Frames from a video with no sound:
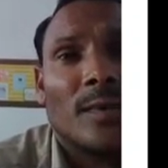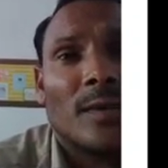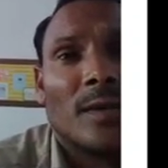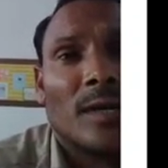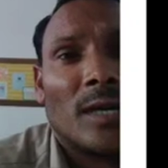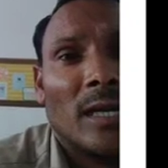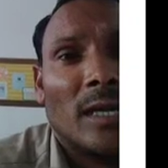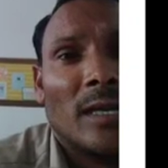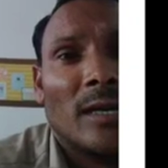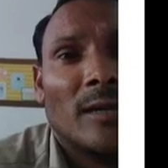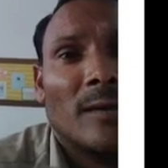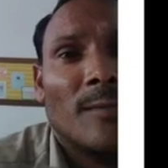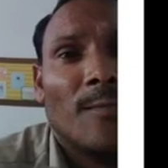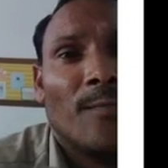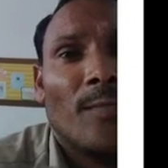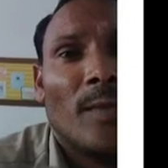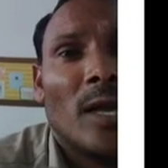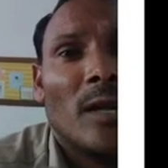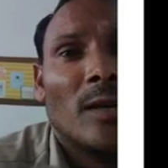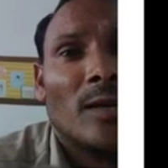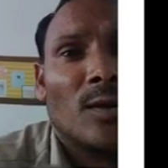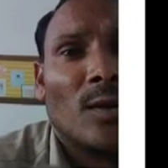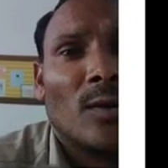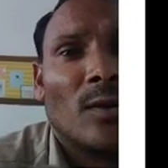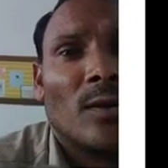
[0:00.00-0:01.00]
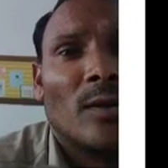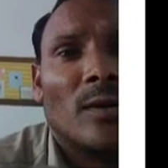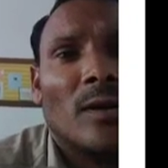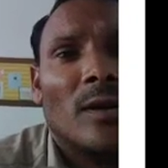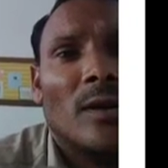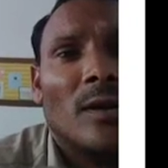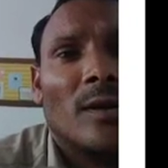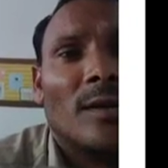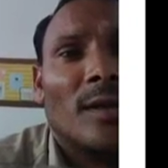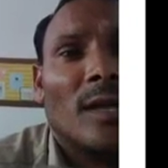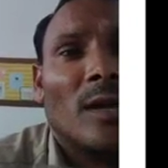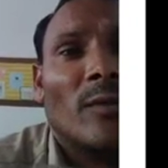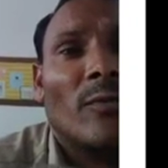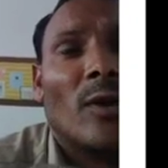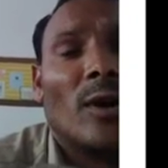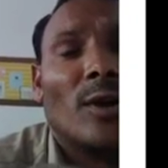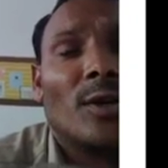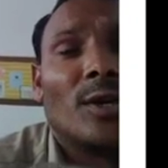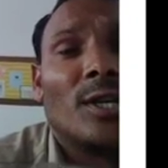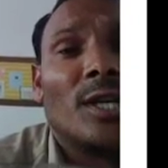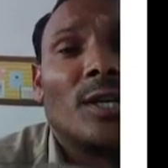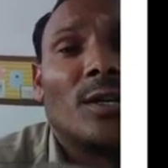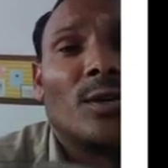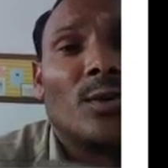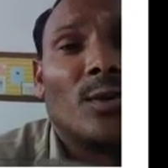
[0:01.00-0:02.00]
Clear? So they
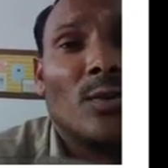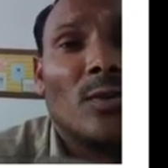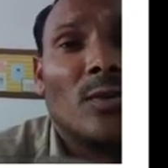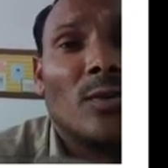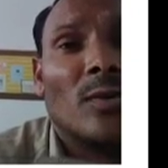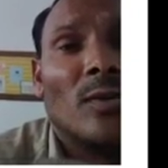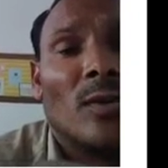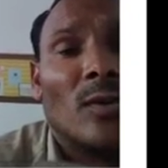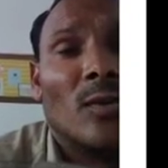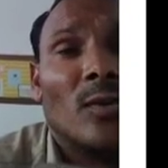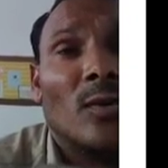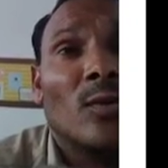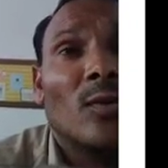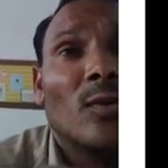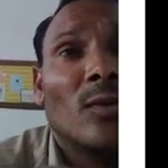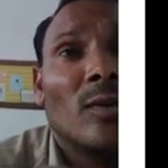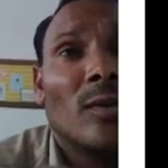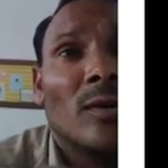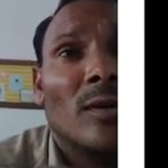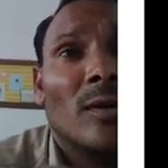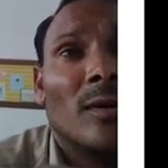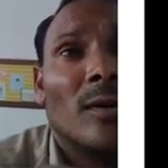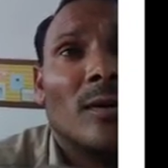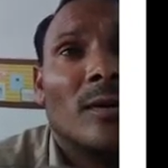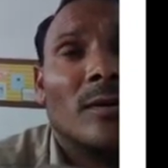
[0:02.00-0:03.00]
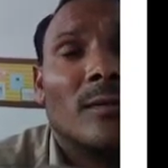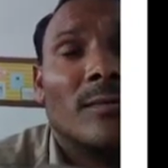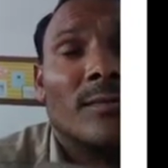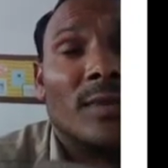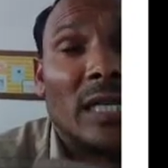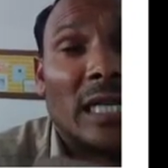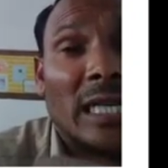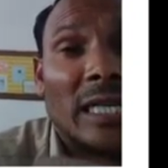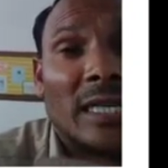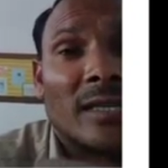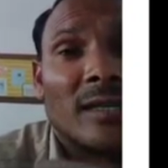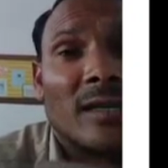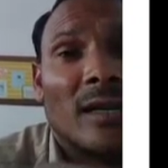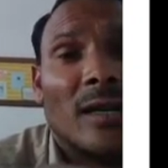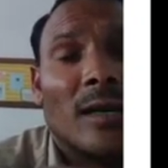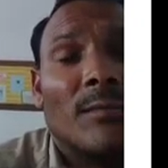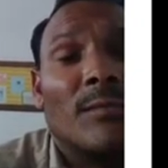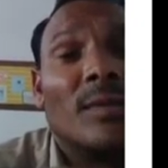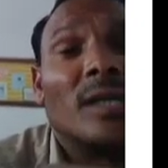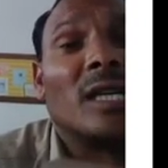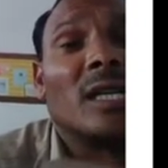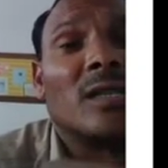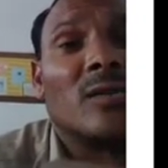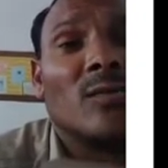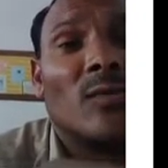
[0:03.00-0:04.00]
wanted to,
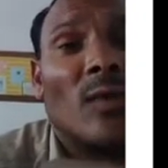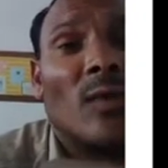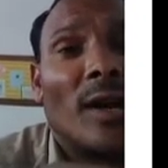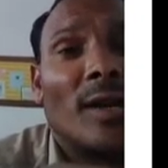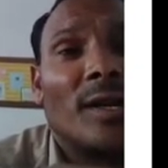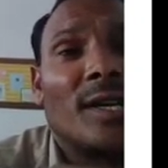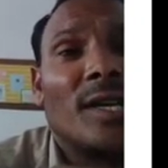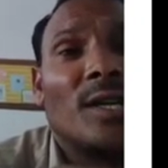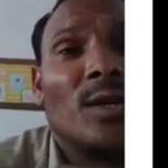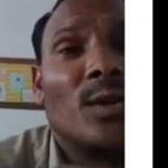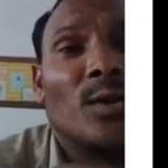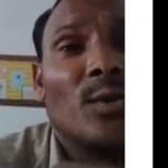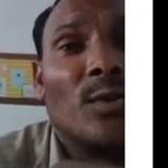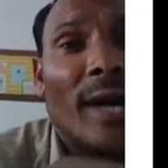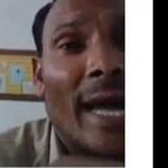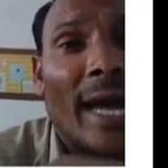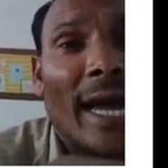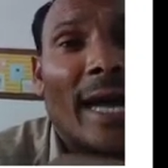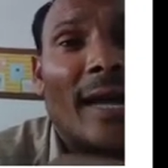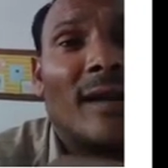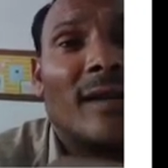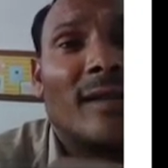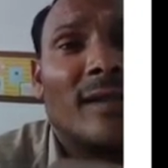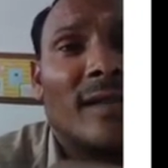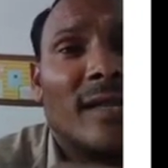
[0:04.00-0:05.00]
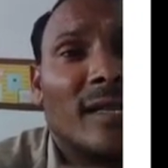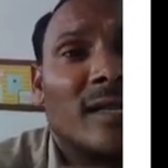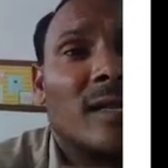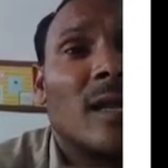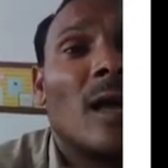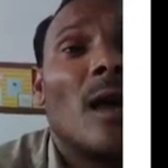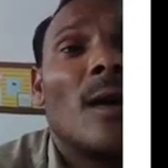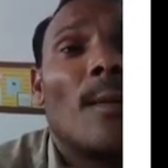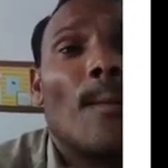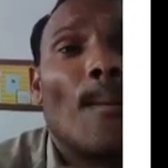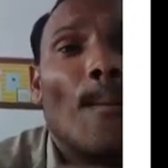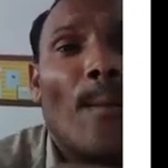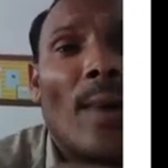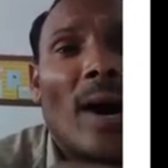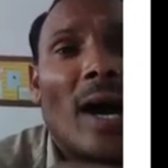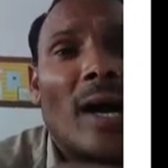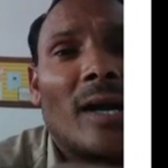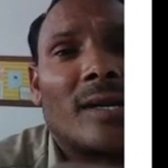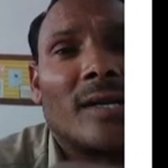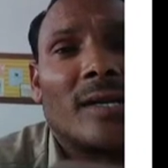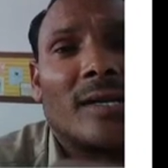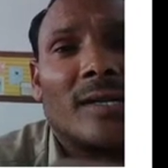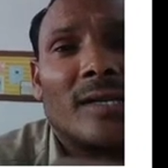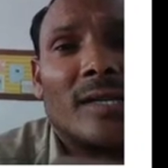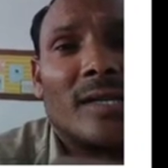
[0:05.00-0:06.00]
British wanted to end this
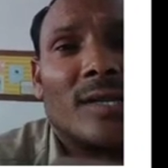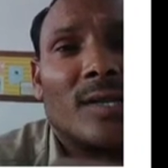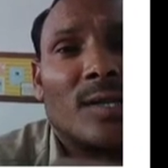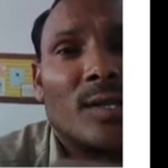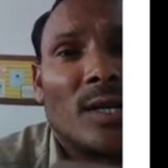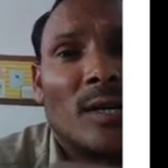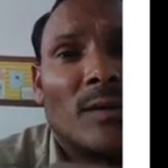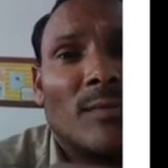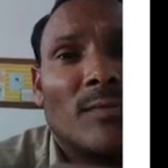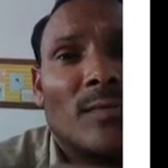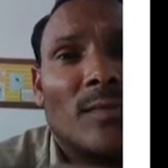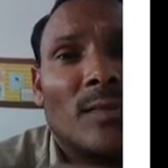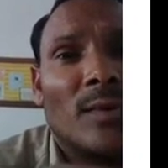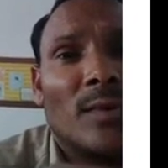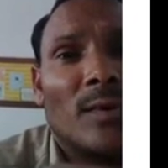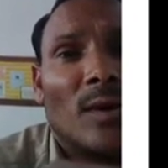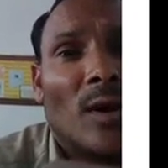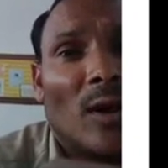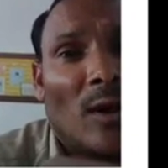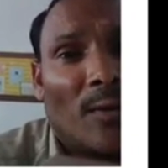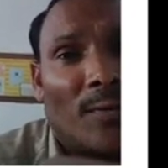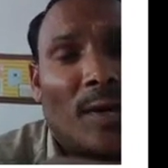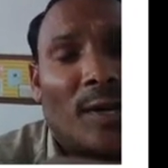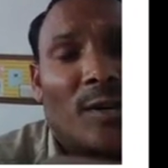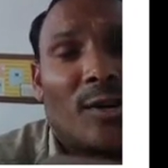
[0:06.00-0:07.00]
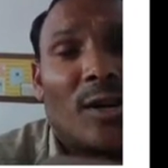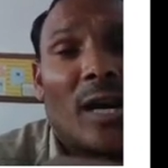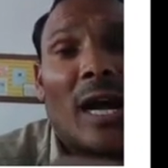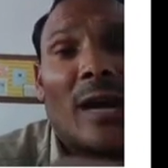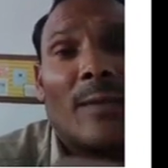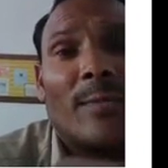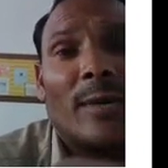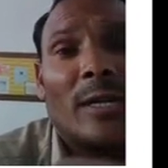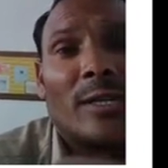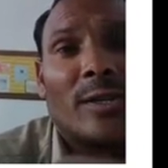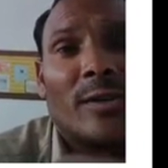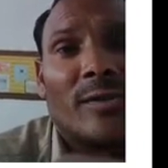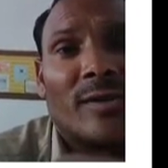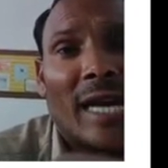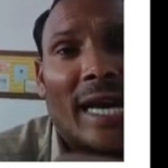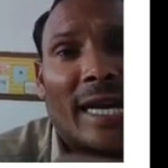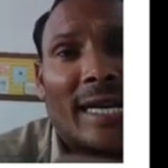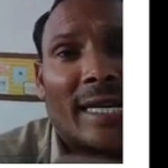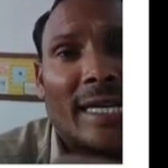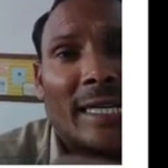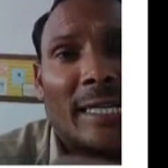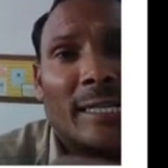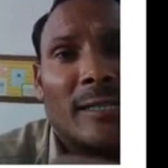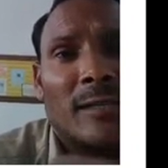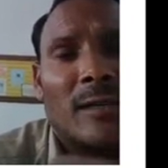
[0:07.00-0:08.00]
barter system of the tribal
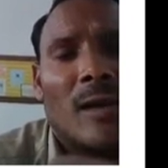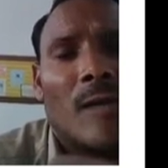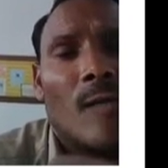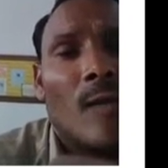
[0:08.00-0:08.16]
societies